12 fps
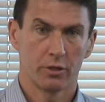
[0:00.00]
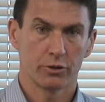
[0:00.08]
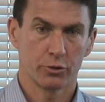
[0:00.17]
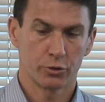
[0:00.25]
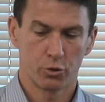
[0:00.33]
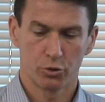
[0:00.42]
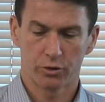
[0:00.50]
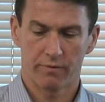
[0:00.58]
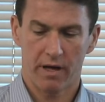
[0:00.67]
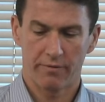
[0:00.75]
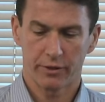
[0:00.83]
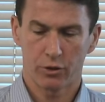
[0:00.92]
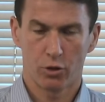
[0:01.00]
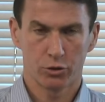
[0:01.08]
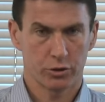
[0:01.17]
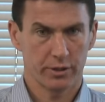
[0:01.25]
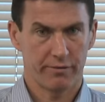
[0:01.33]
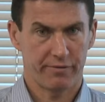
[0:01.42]
So tools are evolving
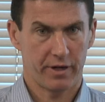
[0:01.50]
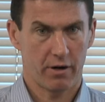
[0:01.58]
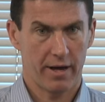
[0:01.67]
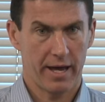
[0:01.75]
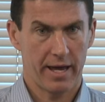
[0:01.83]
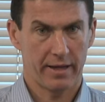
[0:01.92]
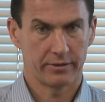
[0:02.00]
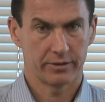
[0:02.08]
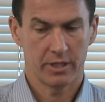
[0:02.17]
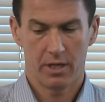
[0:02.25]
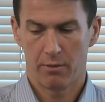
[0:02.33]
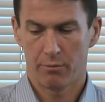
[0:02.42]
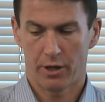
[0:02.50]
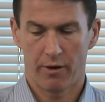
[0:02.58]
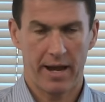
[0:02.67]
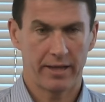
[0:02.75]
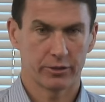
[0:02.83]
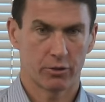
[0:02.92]
culturally to fit our hands, but our
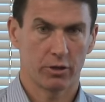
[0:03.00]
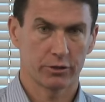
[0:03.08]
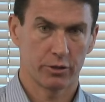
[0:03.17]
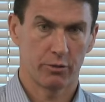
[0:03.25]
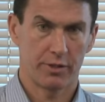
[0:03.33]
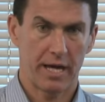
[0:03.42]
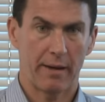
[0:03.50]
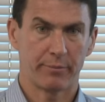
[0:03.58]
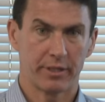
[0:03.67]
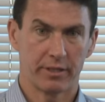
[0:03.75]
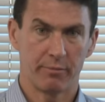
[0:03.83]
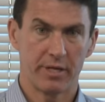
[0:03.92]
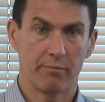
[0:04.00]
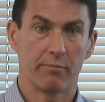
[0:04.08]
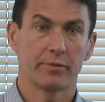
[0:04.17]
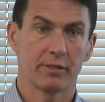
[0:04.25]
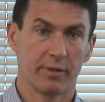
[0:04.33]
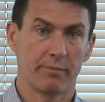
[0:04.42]
hands are also adapting to be,
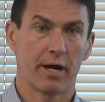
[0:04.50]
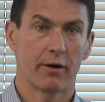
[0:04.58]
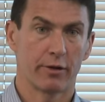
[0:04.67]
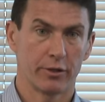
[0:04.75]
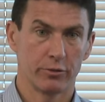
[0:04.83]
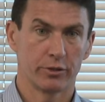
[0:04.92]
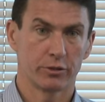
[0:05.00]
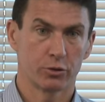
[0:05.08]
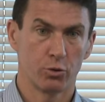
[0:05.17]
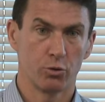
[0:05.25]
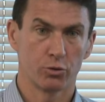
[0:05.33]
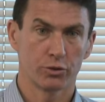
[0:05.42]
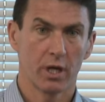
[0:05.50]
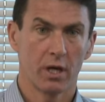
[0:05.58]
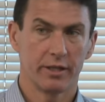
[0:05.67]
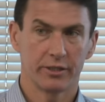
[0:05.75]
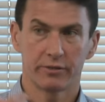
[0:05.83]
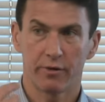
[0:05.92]
to be better at using tools.
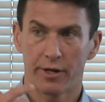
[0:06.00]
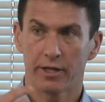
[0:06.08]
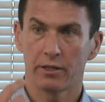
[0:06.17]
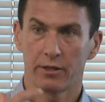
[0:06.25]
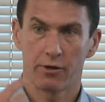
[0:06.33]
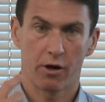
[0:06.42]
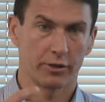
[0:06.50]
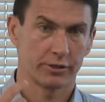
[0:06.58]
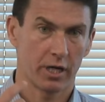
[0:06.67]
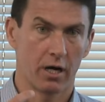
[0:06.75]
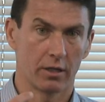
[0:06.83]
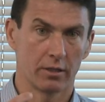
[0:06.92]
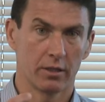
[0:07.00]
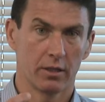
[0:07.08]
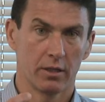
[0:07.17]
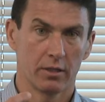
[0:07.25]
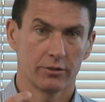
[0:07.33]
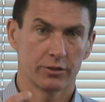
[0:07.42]
This is very clear in our tongue.
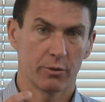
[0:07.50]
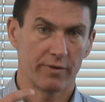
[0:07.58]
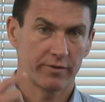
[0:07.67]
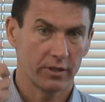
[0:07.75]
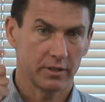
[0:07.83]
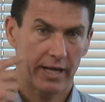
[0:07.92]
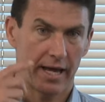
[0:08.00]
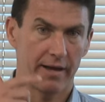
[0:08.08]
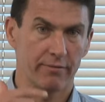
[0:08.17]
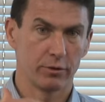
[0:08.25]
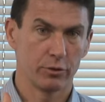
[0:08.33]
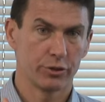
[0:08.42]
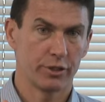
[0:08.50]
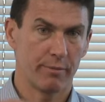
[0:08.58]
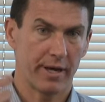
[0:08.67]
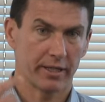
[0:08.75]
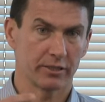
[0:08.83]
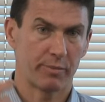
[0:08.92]
So we've clearly had evolution to
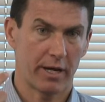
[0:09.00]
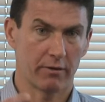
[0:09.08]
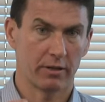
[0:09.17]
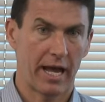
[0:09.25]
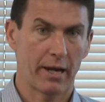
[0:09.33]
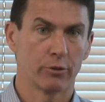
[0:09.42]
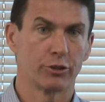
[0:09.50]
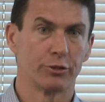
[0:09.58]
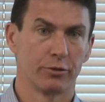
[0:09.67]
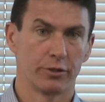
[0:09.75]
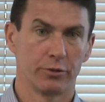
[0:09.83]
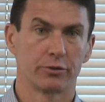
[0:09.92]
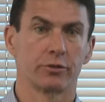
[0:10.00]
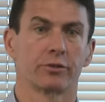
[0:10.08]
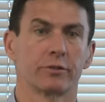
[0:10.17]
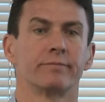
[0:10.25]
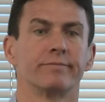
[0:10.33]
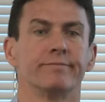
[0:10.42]
make us better language users.